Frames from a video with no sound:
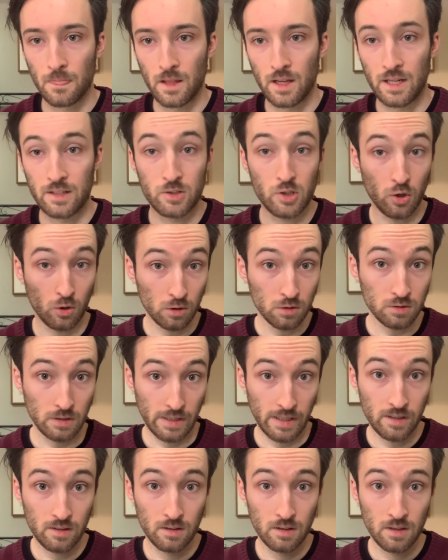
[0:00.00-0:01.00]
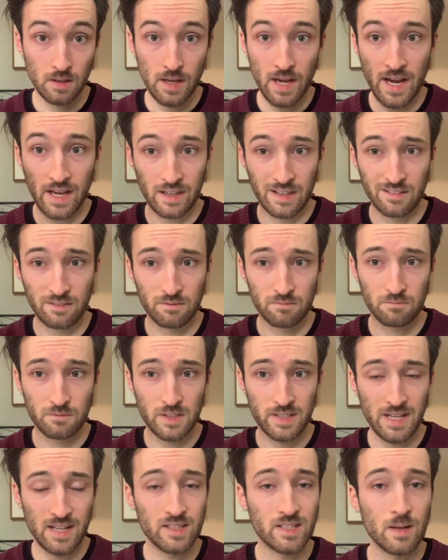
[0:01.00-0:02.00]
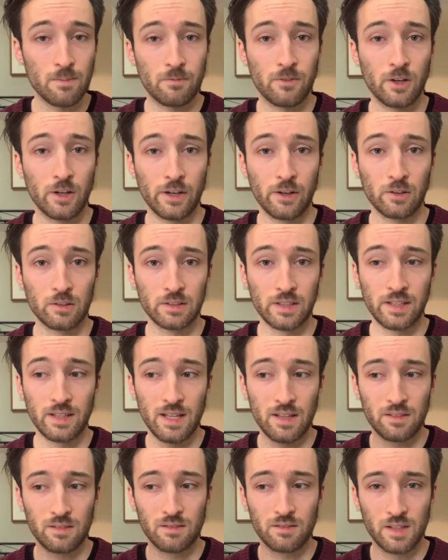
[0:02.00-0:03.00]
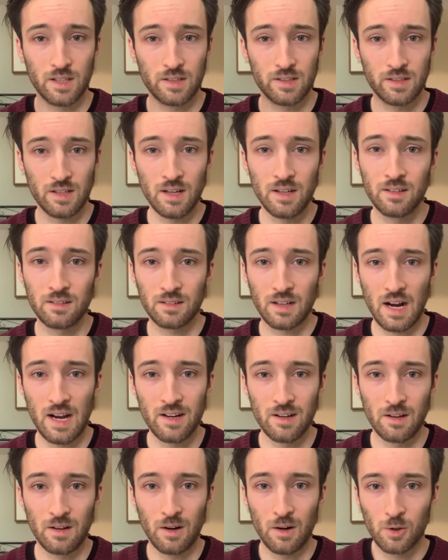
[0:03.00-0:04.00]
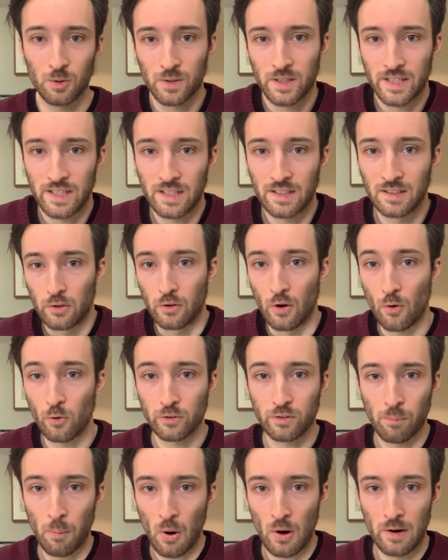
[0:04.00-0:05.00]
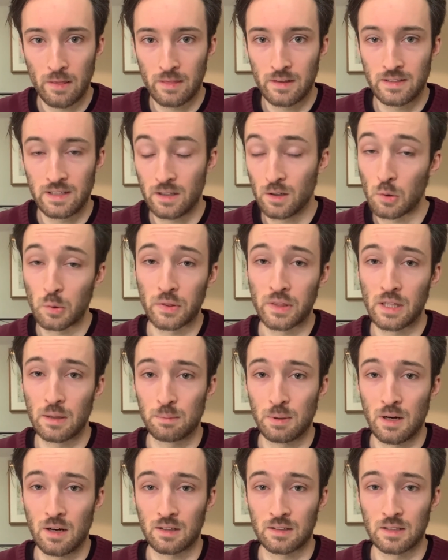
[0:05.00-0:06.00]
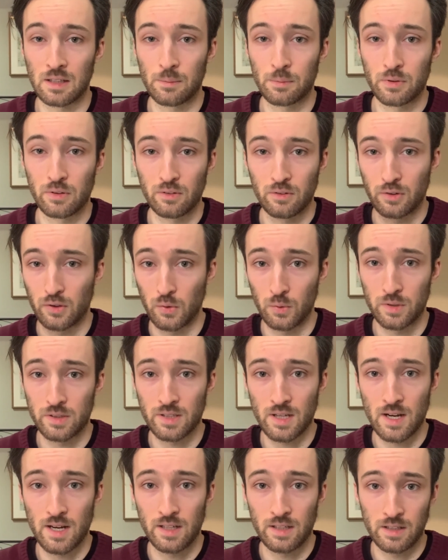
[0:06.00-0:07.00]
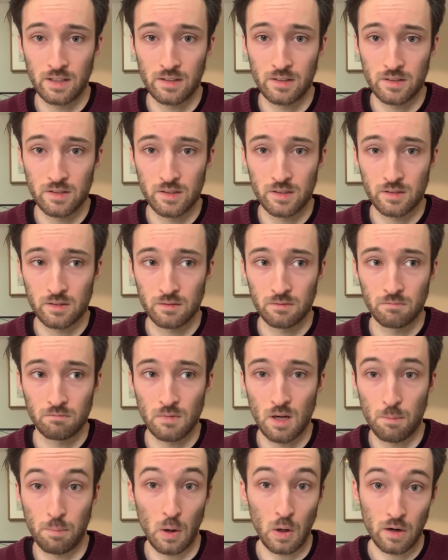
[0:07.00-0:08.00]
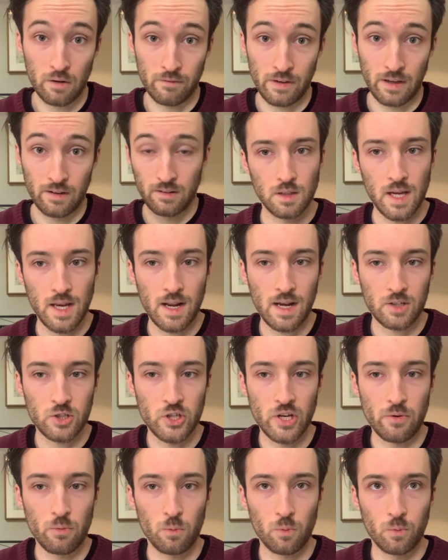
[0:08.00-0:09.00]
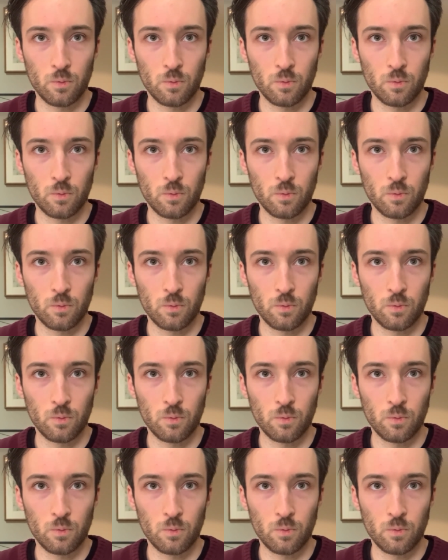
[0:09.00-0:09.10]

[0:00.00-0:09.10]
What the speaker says: it's early, and it sets up very early that the son kind of already knows part of the deal with the apocalypse. Suicide is a part of it. And actually,